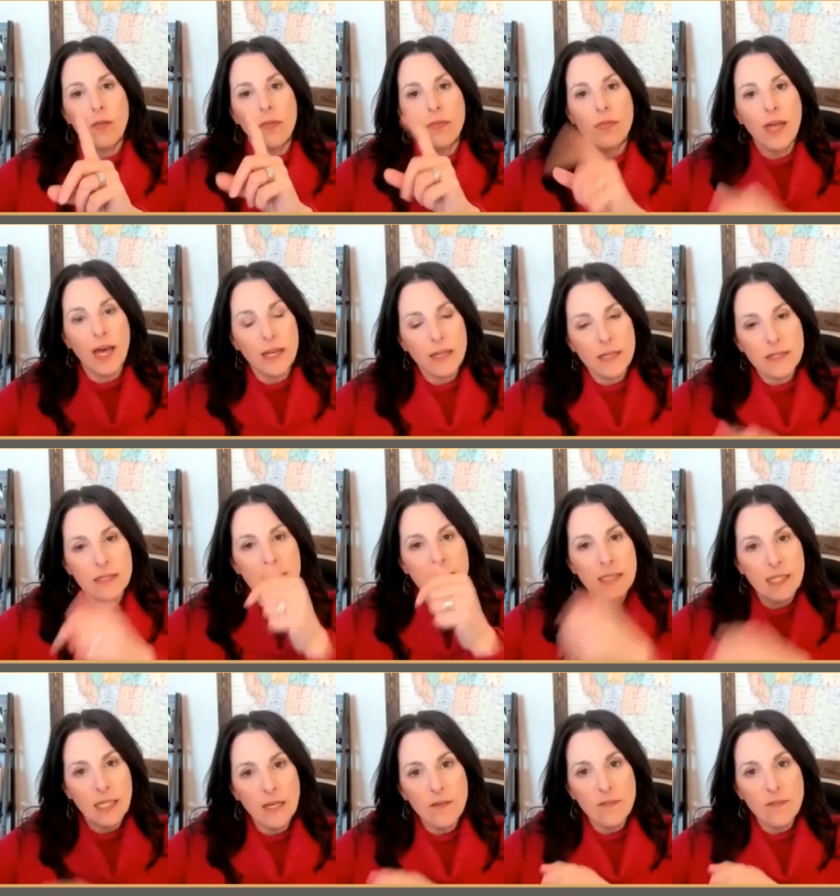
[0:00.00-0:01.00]
that is a
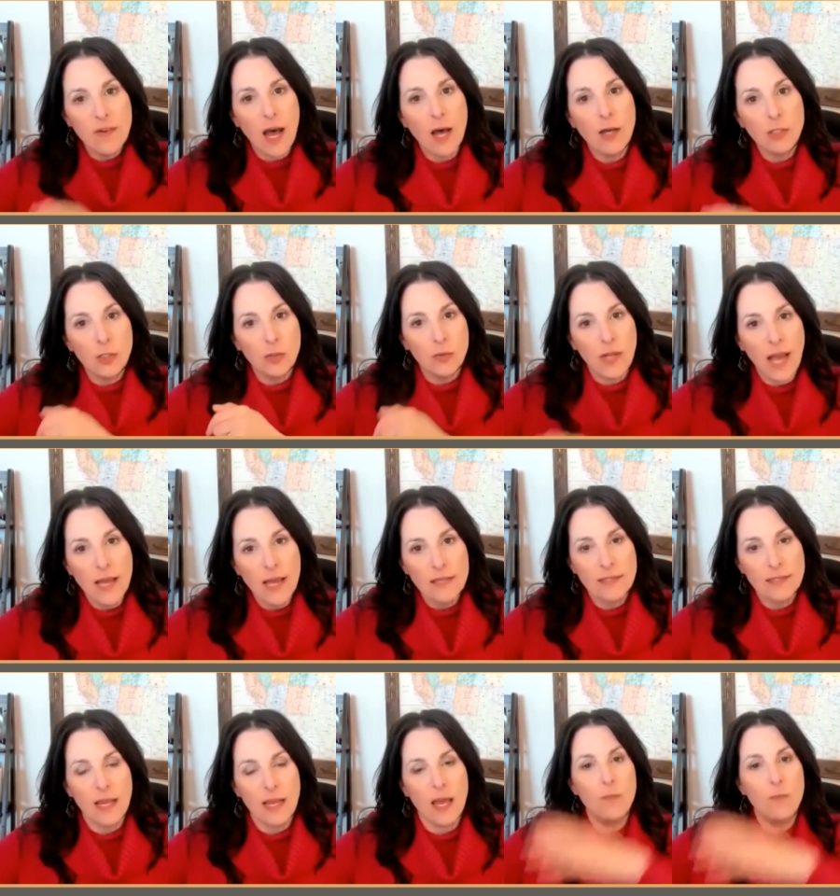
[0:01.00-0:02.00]
devalued
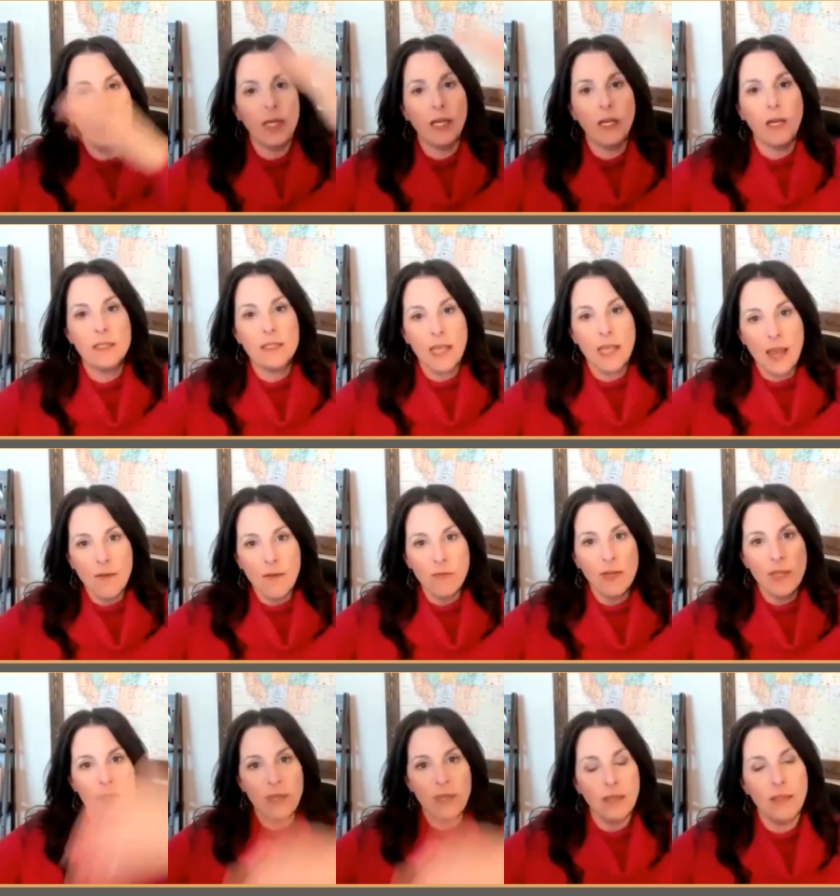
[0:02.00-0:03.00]
asset because
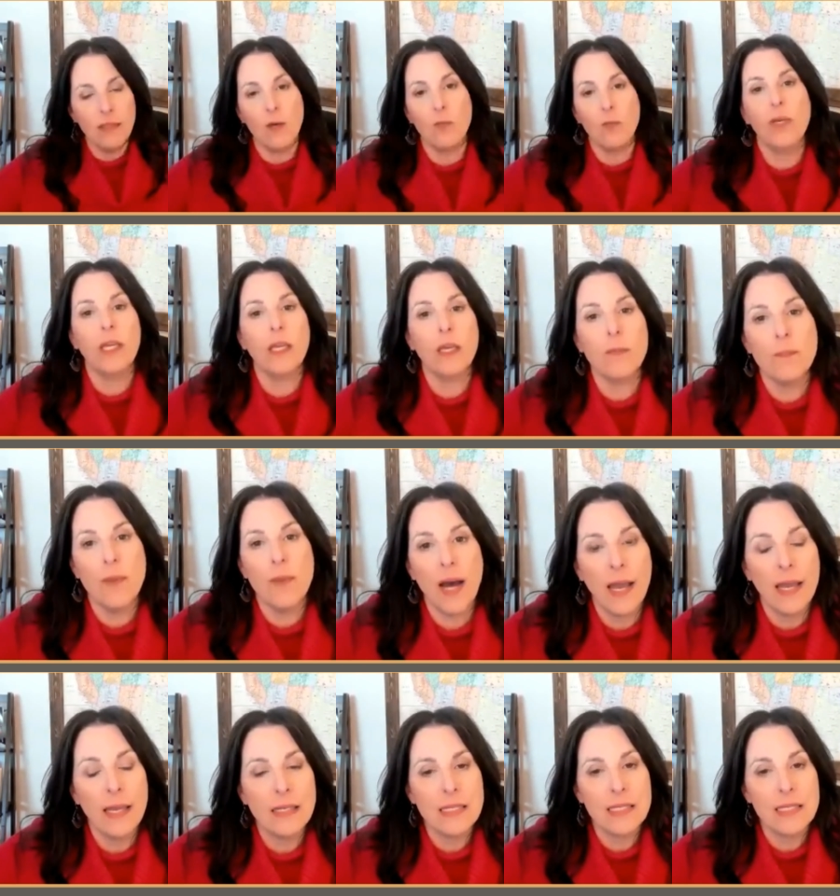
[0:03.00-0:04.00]
everything that we can
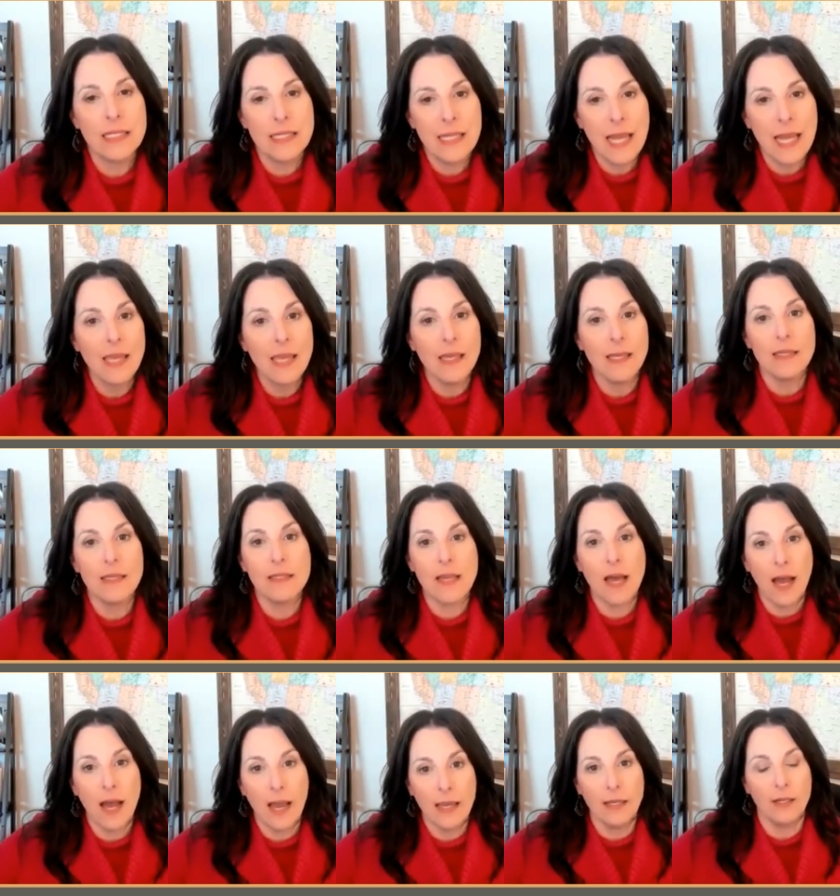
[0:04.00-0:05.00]
buy today is
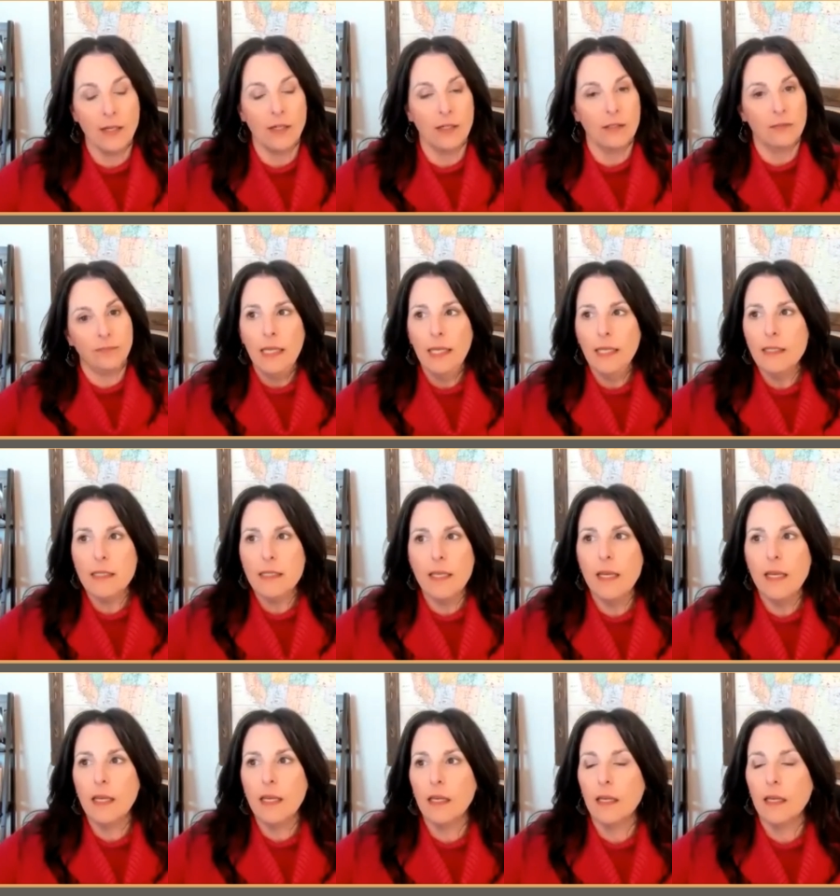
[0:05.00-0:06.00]
higher. It's
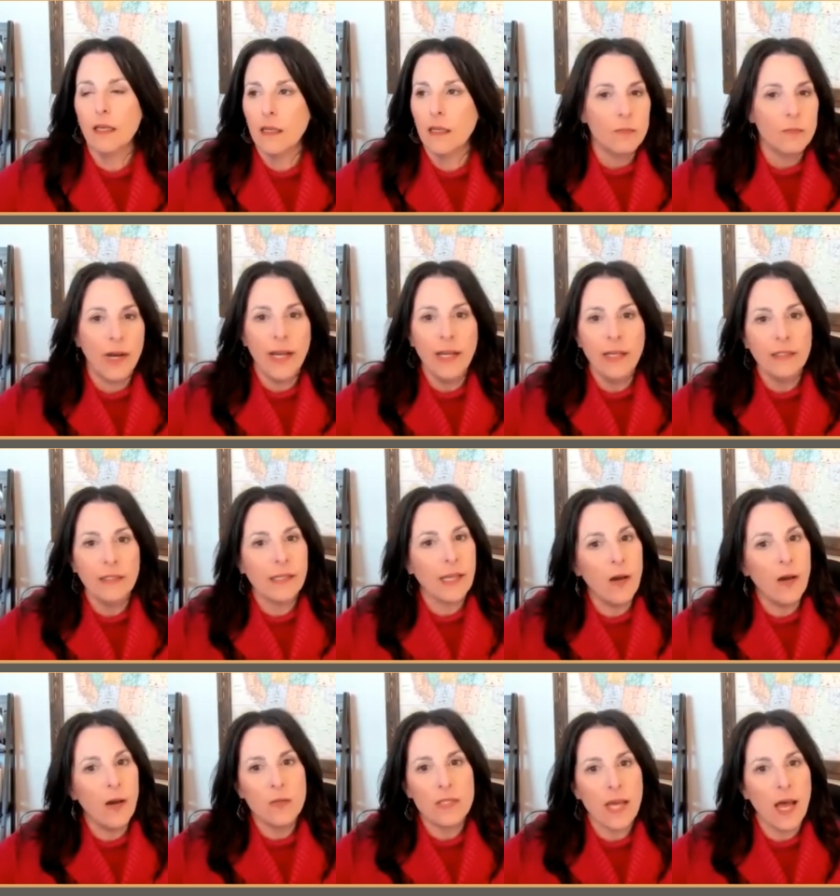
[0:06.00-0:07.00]
like buying
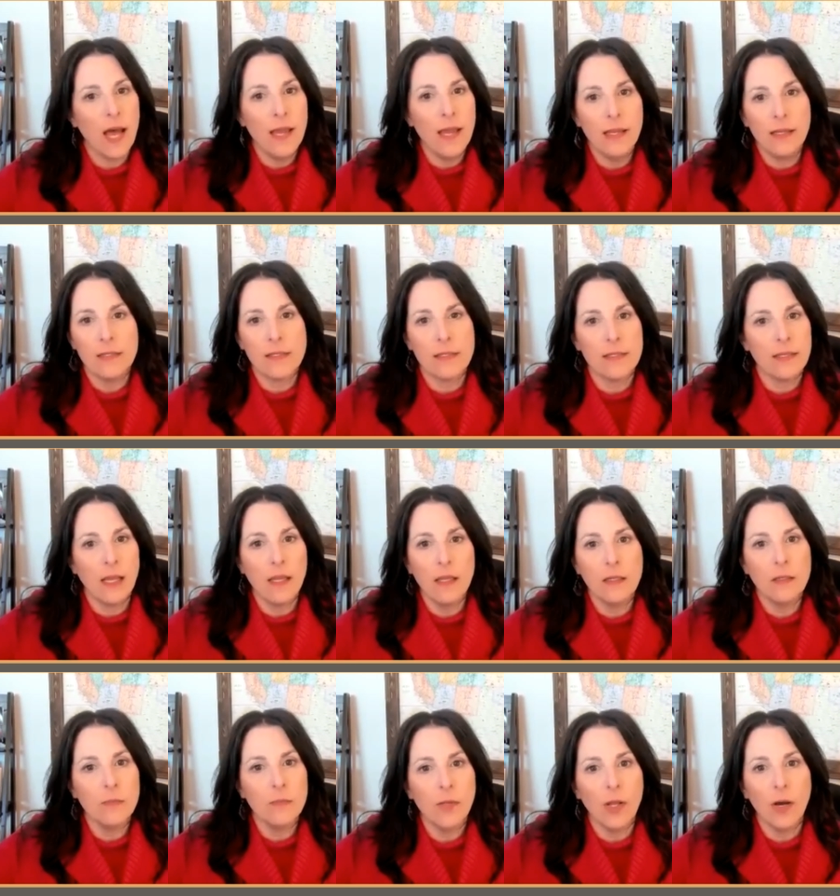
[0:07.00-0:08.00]
cows high and selling
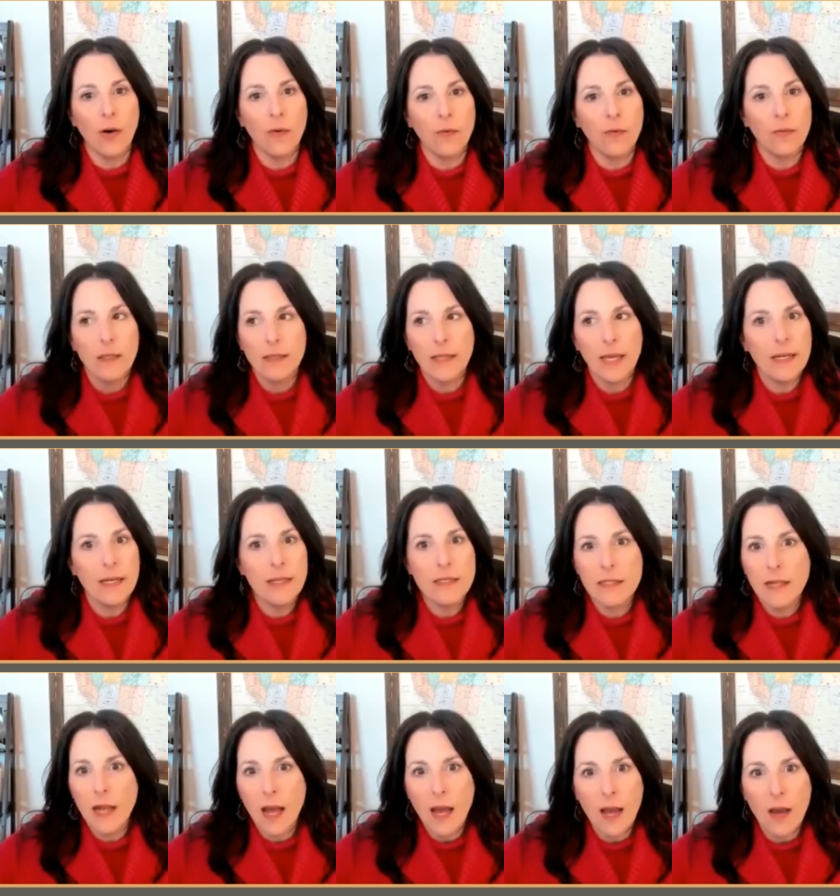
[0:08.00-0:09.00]
them low. That is
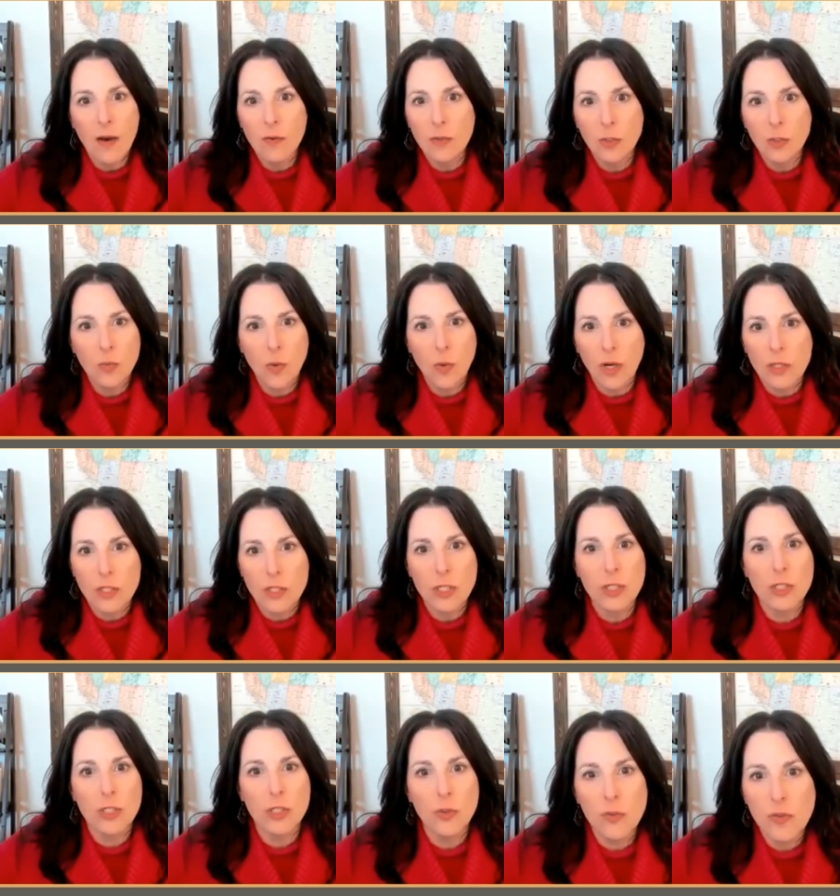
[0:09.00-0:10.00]
not how you want to
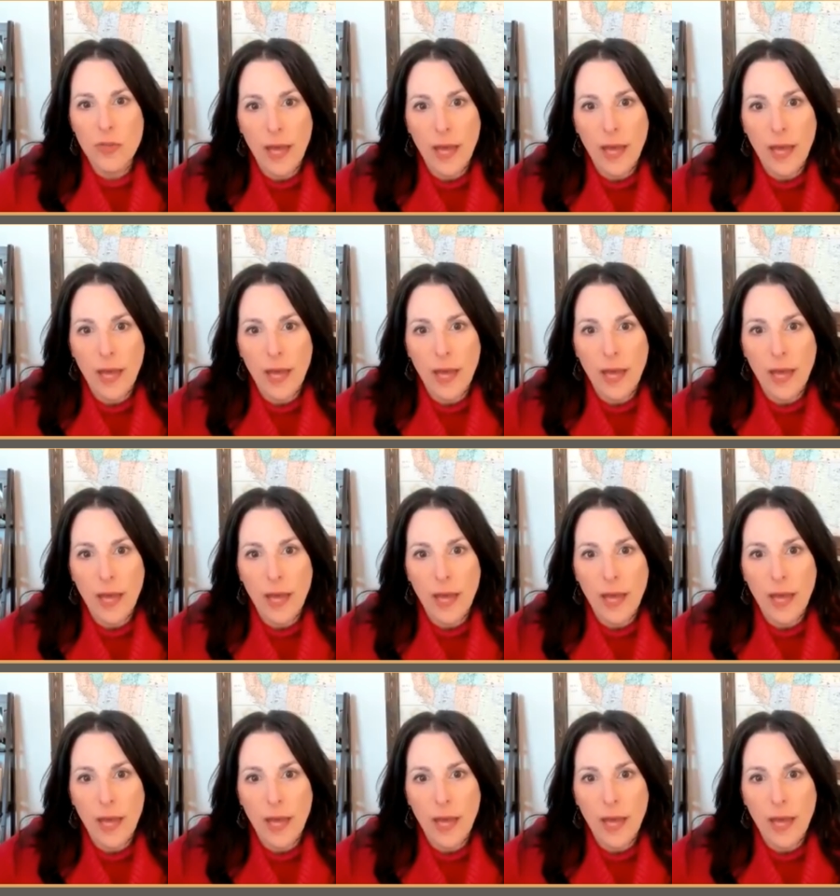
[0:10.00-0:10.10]
do